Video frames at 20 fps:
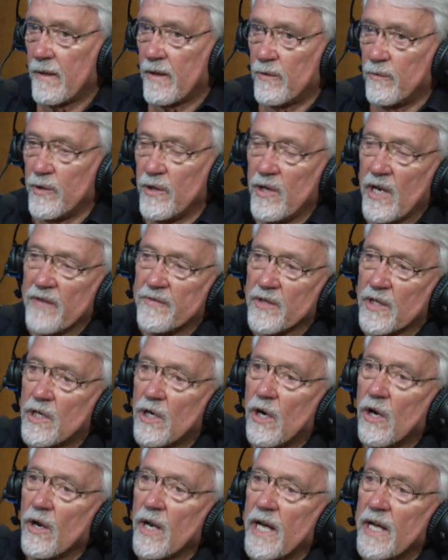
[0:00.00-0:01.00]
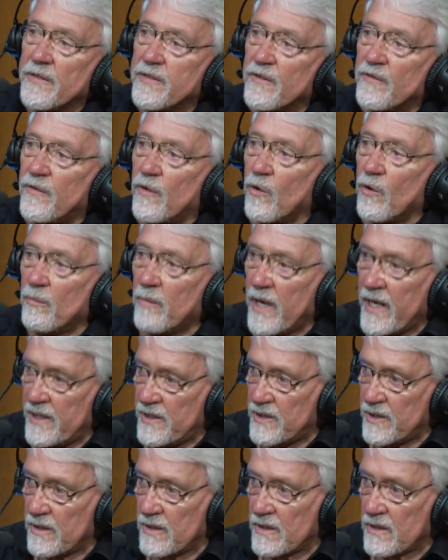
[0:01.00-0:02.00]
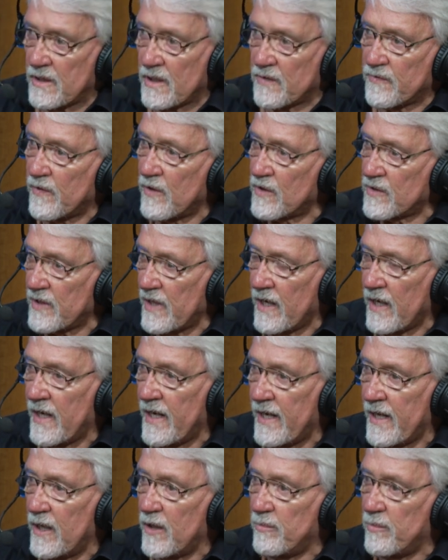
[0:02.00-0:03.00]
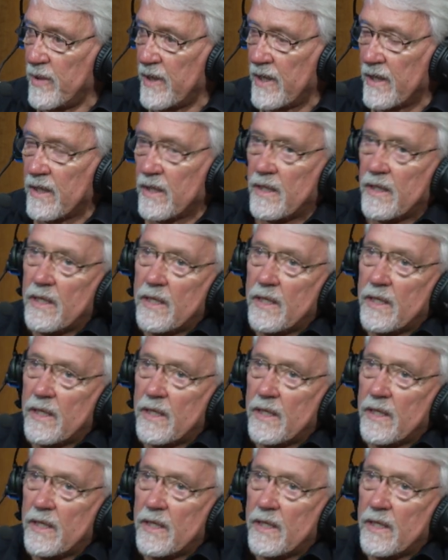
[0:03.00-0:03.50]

when you have to call out the formations as far as they line up in.